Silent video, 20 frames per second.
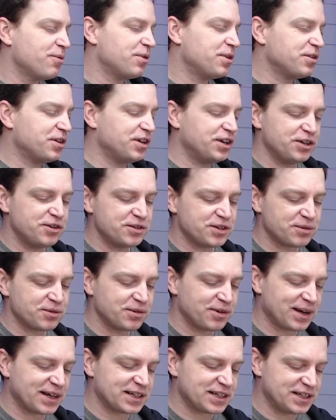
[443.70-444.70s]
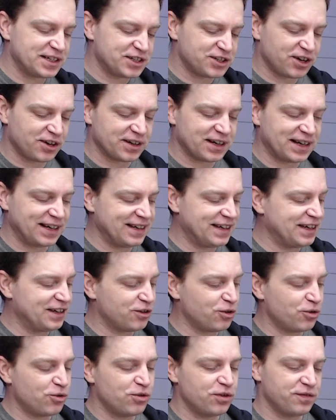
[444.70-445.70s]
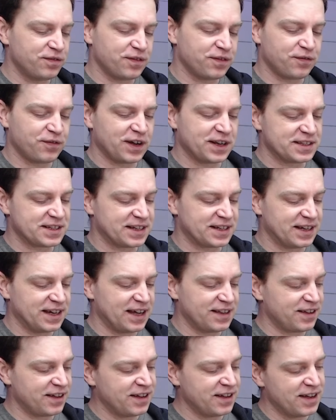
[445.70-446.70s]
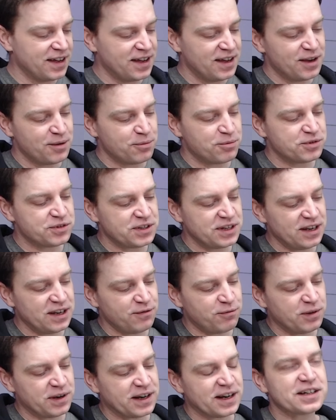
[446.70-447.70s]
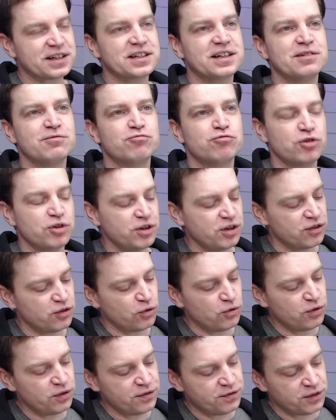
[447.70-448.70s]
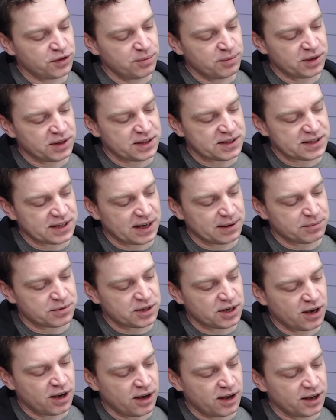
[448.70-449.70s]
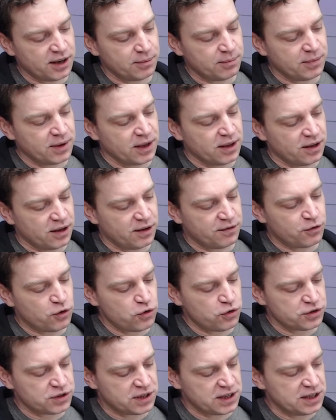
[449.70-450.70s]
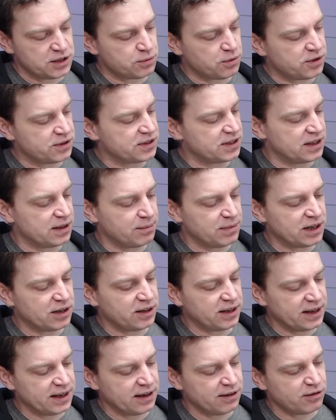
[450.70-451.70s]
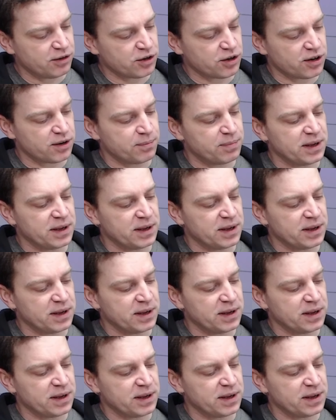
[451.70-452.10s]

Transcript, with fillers: what I'm going to do is I'm going to actually start clicking all of the fans together. We'll see if we can actually run all of them at the same time. Of course, these ones in the middle here are going to